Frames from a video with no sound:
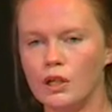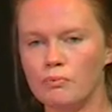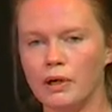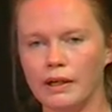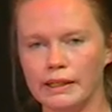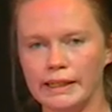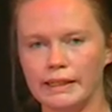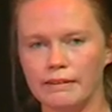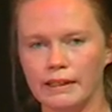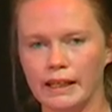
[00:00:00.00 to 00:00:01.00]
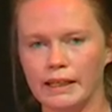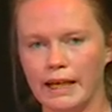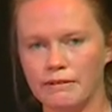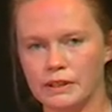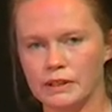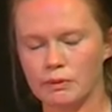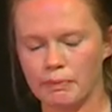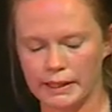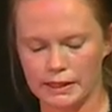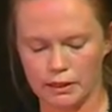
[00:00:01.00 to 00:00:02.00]
pioneering and
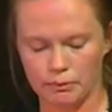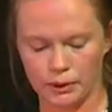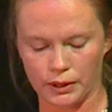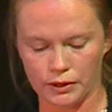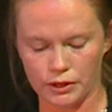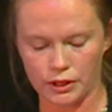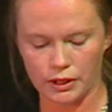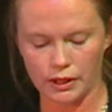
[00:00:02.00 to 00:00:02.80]
evidence-based approach.